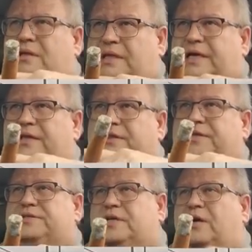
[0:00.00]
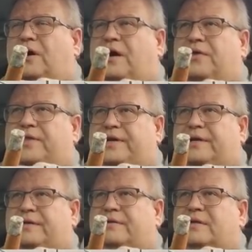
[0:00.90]
length cigar than
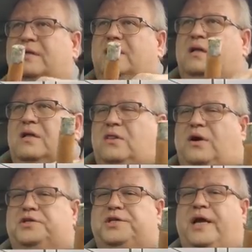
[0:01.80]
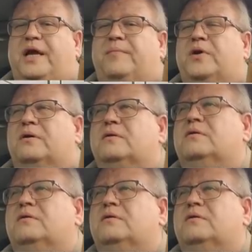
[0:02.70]
a larger diameter.